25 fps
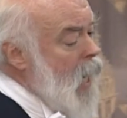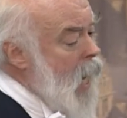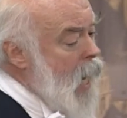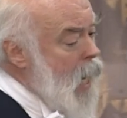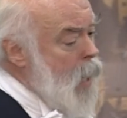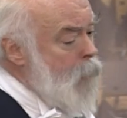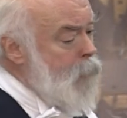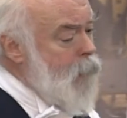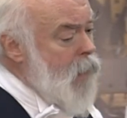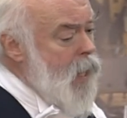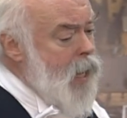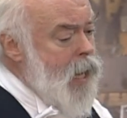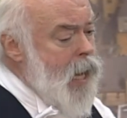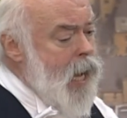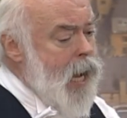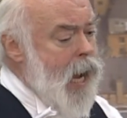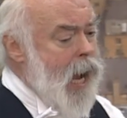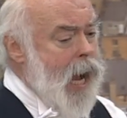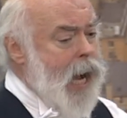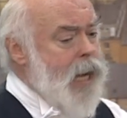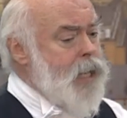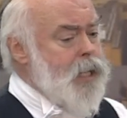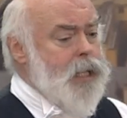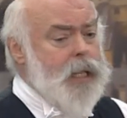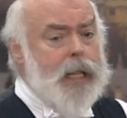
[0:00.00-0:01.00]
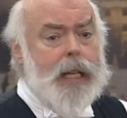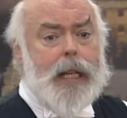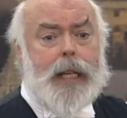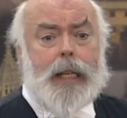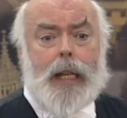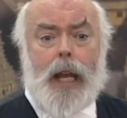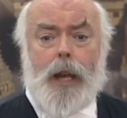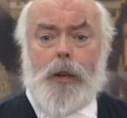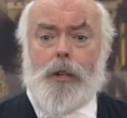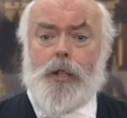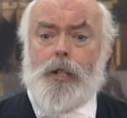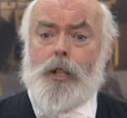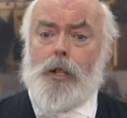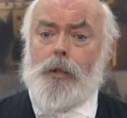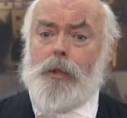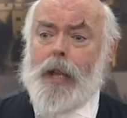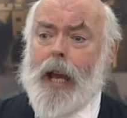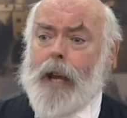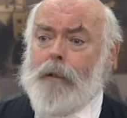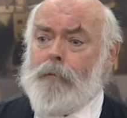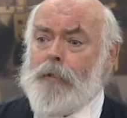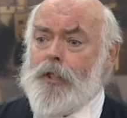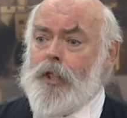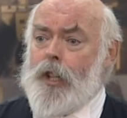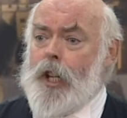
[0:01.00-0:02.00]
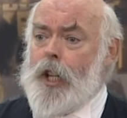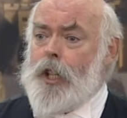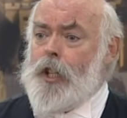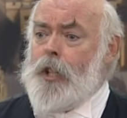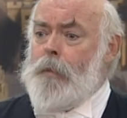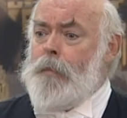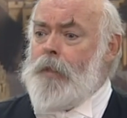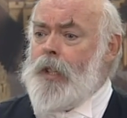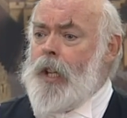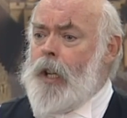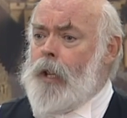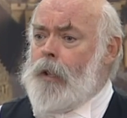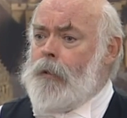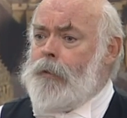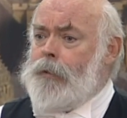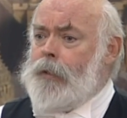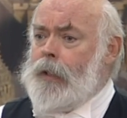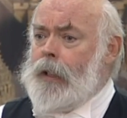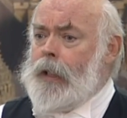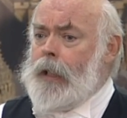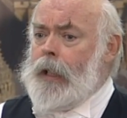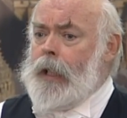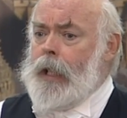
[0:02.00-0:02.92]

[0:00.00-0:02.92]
Um, and he'd go and do that research himself.